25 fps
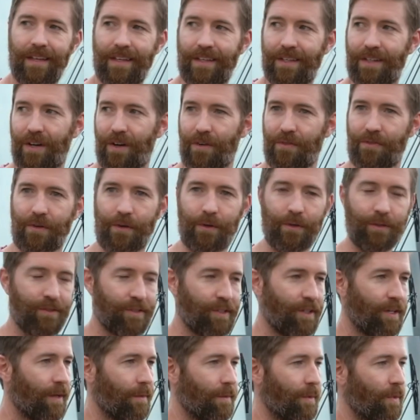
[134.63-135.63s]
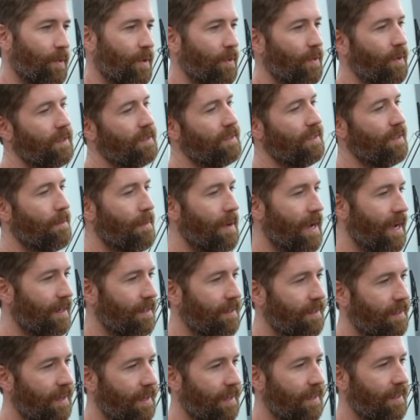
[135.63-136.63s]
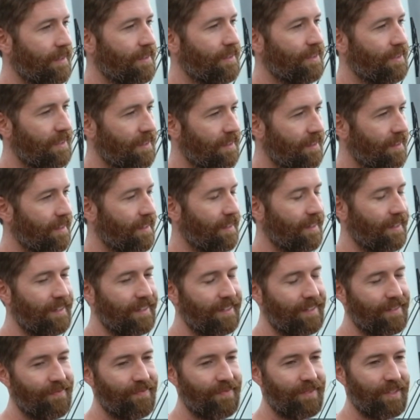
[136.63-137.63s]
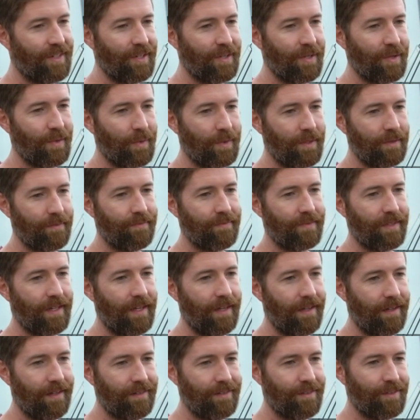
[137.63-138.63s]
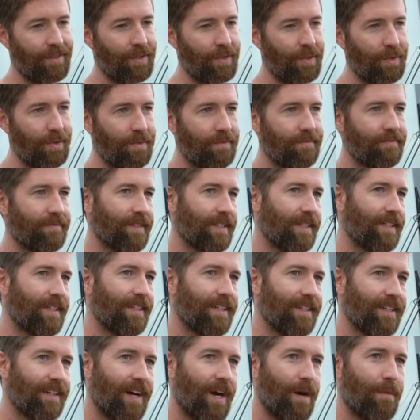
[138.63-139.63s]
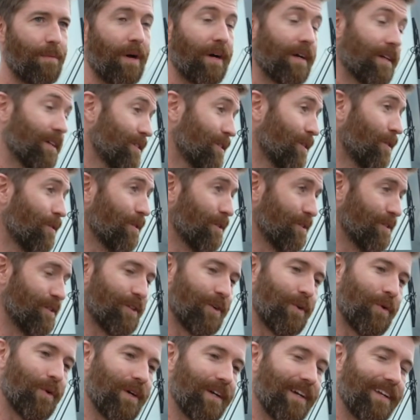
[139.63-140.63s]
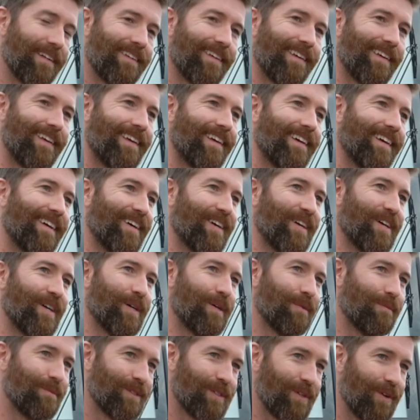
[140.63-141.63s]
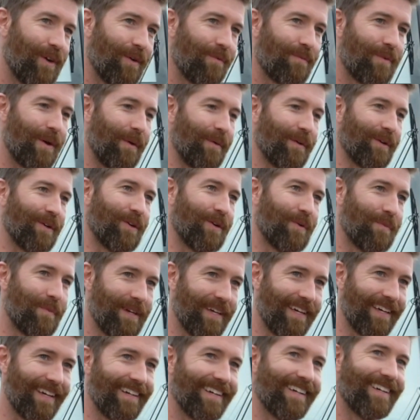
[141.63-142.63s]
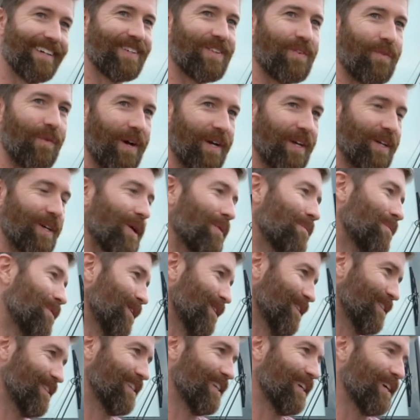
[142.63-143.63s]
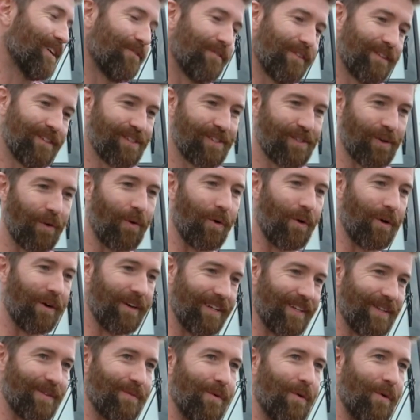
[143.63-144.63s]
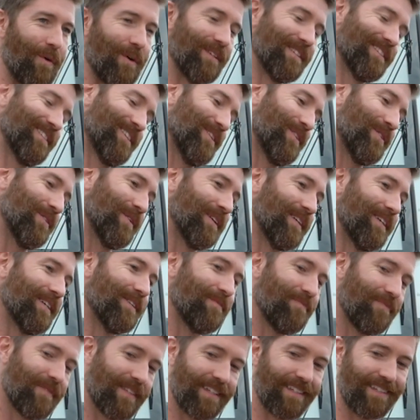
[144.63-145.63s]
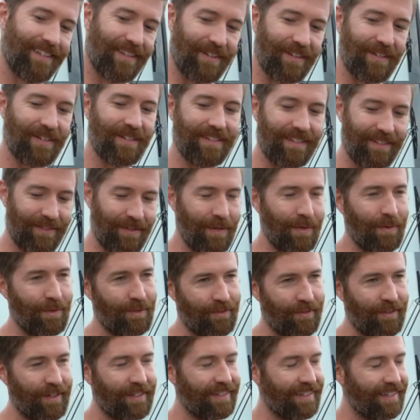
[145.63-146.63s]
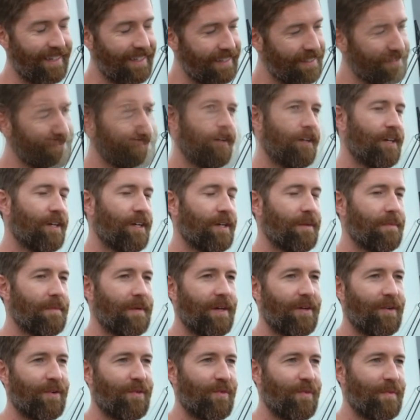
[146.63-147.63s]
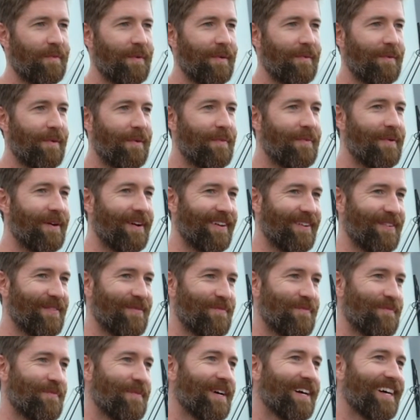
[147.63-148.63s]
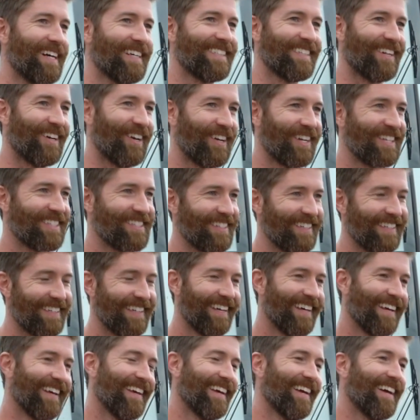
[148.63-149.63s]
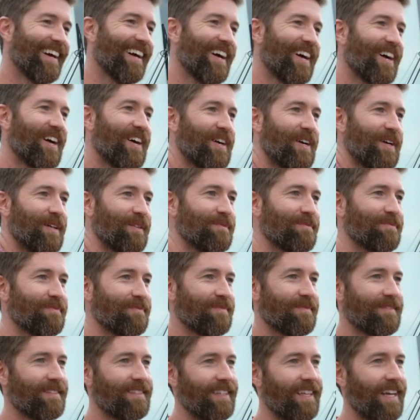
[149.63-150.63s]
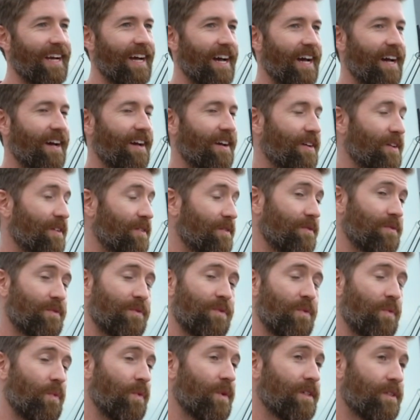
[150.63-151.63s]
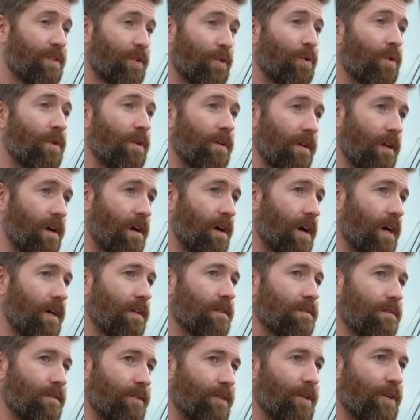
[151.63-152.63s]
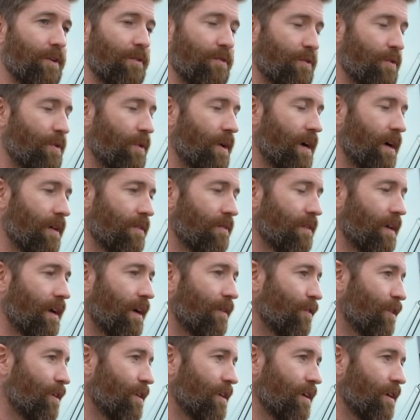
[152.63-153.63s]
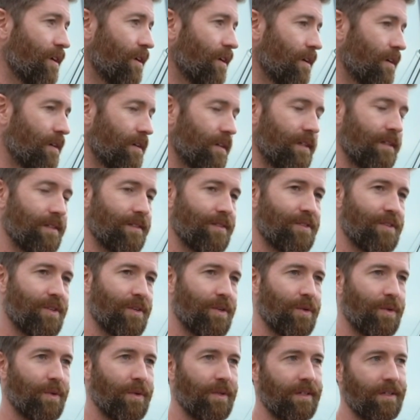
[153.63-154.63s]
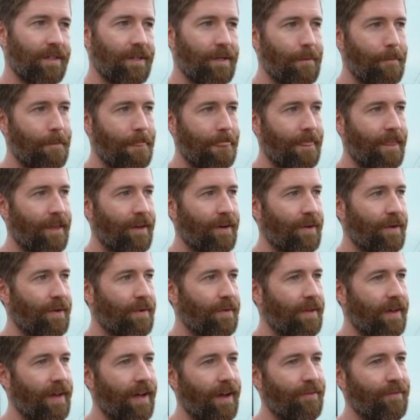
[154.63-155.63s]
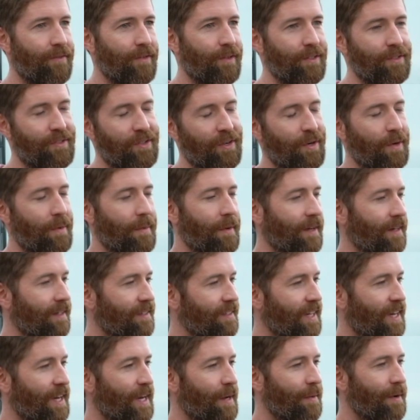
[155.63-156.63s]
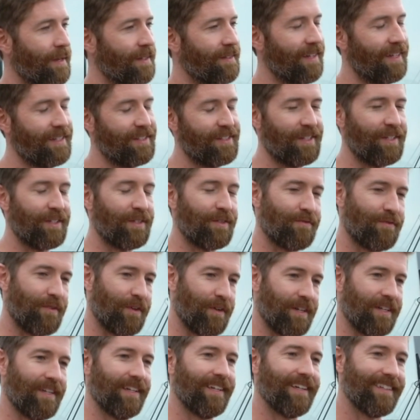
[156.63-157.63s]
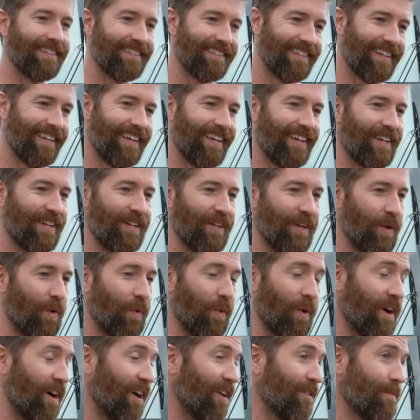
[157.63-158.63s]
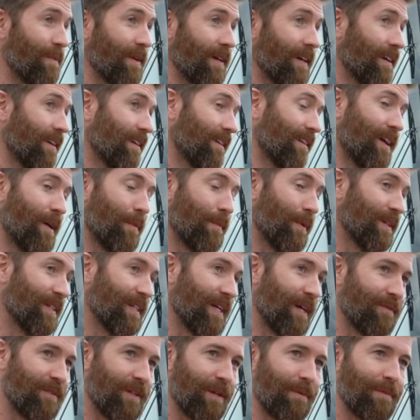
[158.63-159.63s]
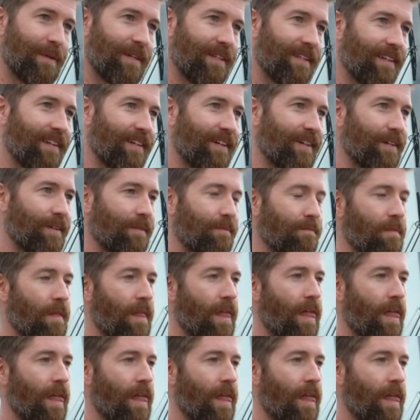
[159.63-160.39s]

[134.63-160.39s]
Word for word: you know, threw some and we went to the batting cage and, uh, you know, we hit until uh, our bodies told us to quit. um, so I'm probably going to be uh, waking up pretty stiff and sore in the morning. So, um, you know, it, it, was fun today. Um, I don't remember much, honestly. Um, I, we tour a lot, you know, throughout every year. And so, uh, you know, after a certain amount of time, I, I, tend to forget, you know, where I've been and how many times I've been there.